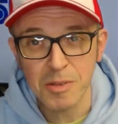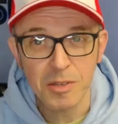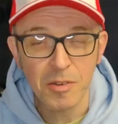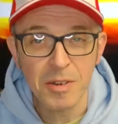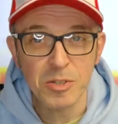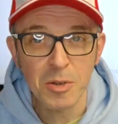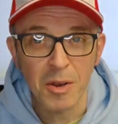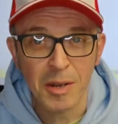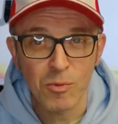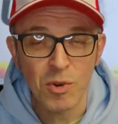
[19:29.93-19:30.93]
you're into
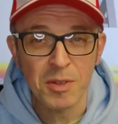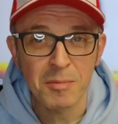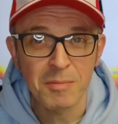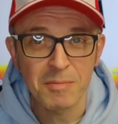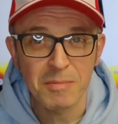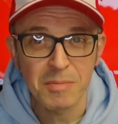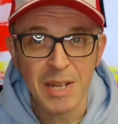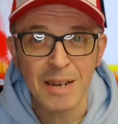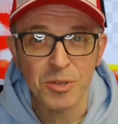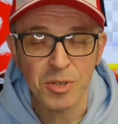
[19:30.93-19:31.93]
like a rhythm
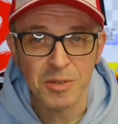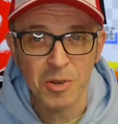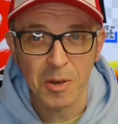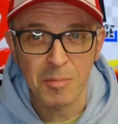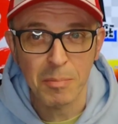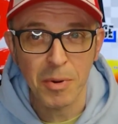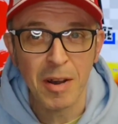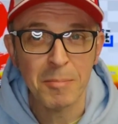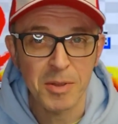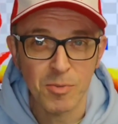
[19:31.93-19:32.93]
dancing type
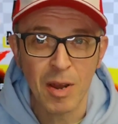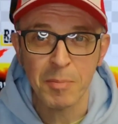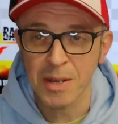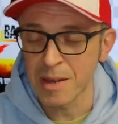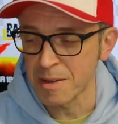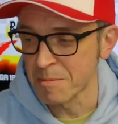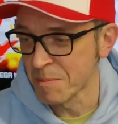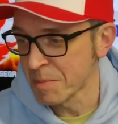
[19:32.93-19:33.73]
Parappa the Rapper game.